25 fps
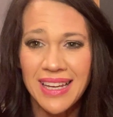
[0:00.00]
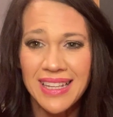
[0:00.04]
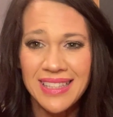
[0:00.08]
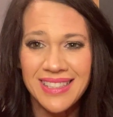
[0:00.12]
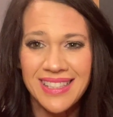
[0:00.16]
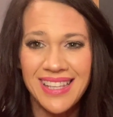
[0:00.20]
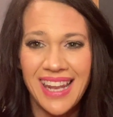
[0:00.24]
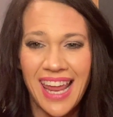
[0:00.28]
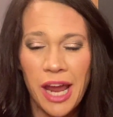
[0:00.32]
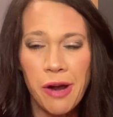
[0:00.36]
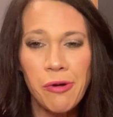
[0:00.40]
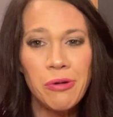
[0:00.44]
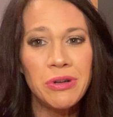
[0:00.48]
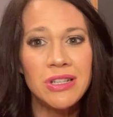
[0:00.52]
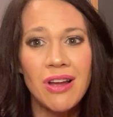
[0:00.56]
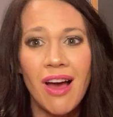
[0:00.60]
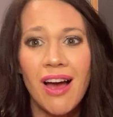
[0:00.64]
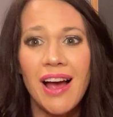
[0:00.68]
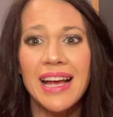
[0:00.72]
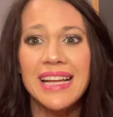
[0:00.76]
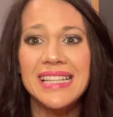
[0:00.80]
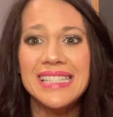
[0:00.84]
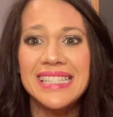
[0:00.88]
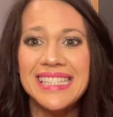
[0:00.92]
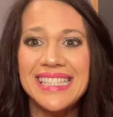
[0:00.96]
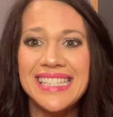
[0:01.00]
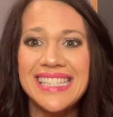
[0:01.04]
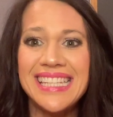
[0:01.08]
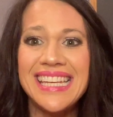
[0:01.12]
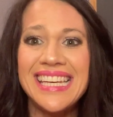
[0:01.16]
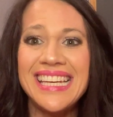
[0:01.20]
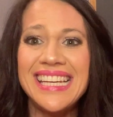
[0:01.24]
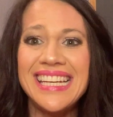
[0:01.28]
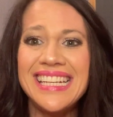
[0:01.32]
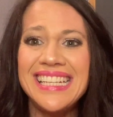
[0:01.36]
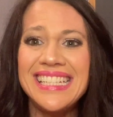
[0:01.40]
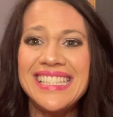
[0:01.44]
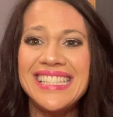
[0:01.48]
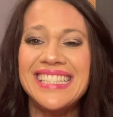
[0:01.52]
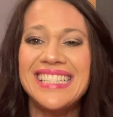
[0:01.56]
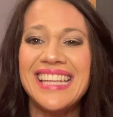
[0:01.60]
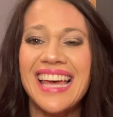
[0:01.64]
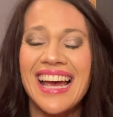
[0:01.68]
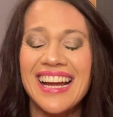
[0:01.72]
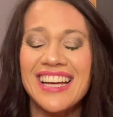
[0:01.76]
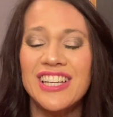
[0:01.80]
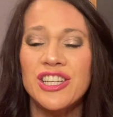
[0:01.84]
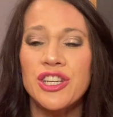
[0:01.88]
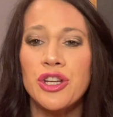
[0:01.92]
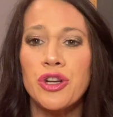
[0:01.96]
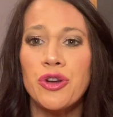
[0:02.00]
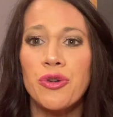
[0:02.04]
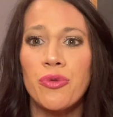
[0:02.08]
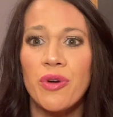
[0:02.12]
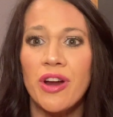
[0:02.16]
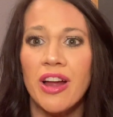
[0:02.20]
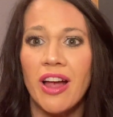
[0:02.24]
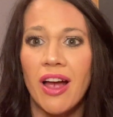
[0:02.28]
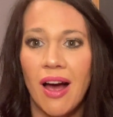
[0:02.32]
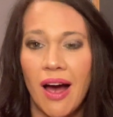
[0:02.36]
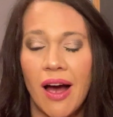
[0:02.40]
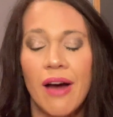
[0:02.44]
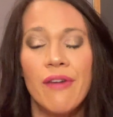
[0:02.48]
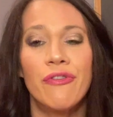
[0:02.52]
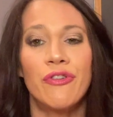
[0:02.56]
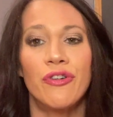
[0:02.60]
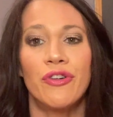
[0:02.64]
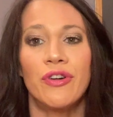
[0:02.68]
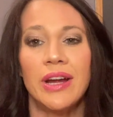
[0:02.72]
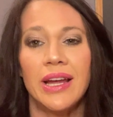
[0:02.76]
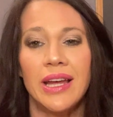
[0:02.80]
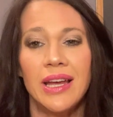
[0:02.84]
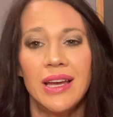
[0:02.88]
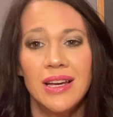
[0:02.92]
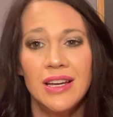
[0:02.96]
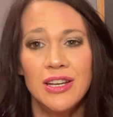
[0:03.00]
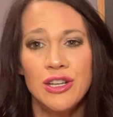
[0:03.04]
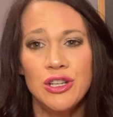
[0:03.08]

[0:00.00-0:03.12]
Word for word: Today we're talking C-section recovery.